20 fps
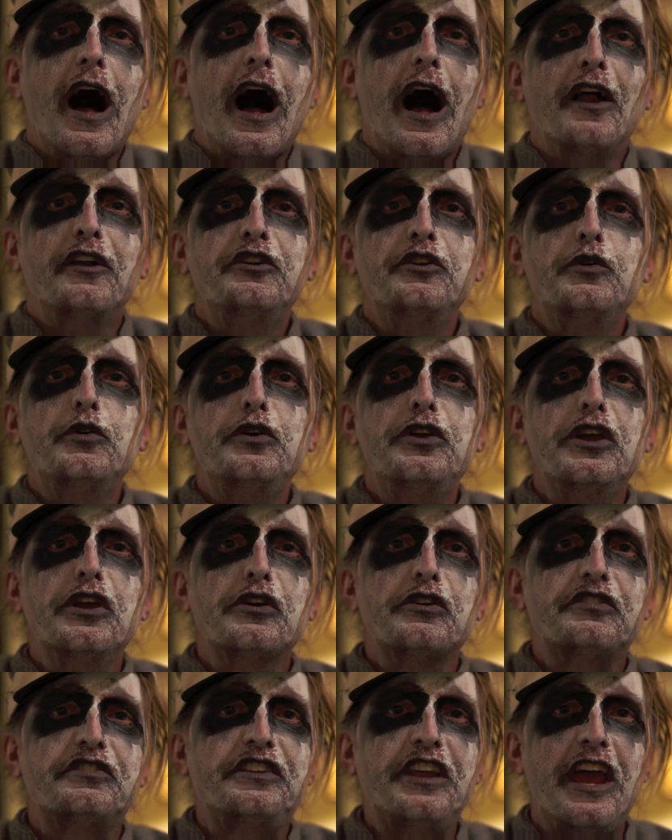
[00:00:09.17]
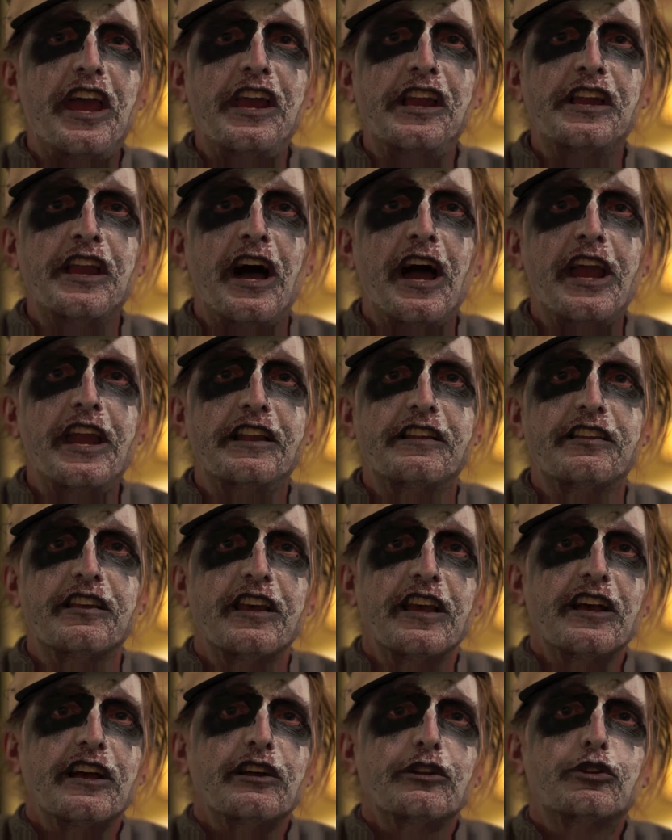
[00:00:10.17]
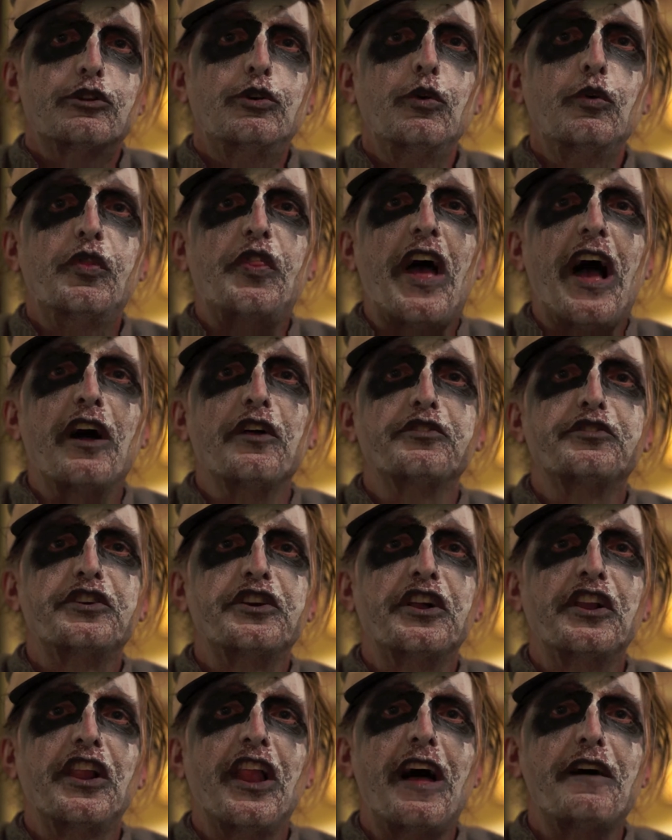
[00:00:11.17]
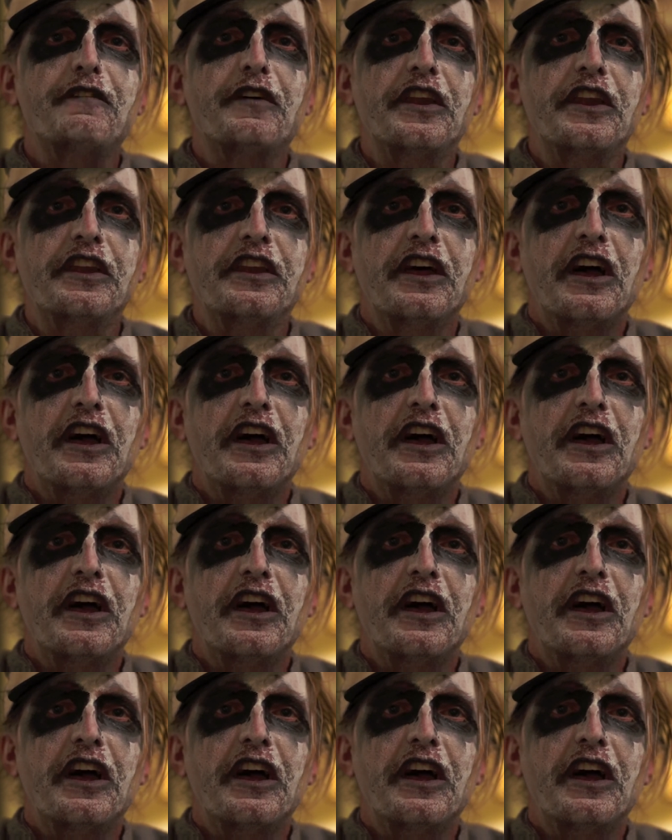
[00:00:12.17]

on New Year's Day night 2011.